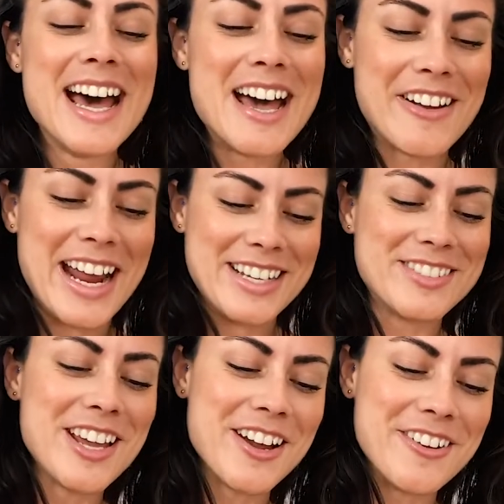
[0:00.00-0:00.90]
Okay,
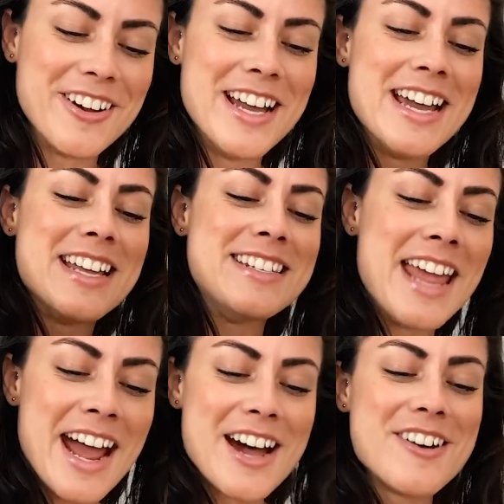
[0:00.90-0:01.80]
so
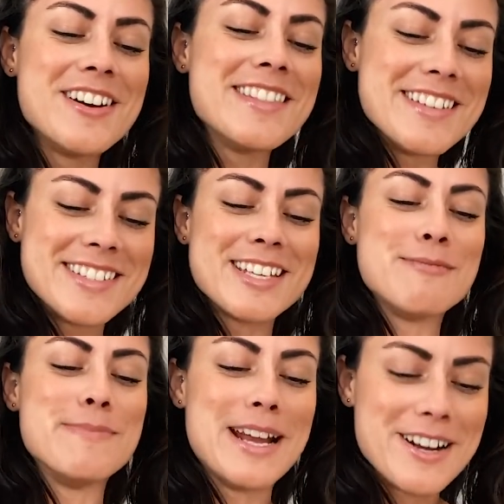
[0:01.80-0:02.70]
now this is
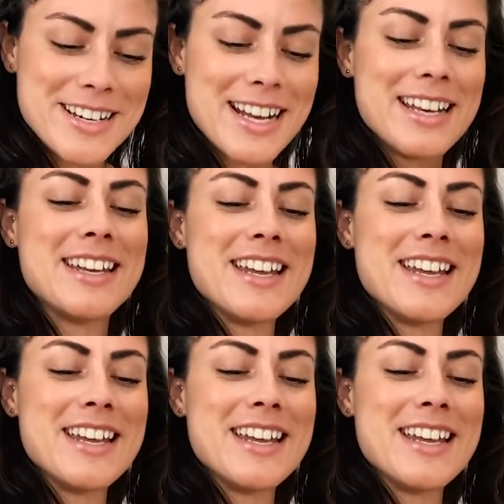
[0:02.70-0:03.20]
marinated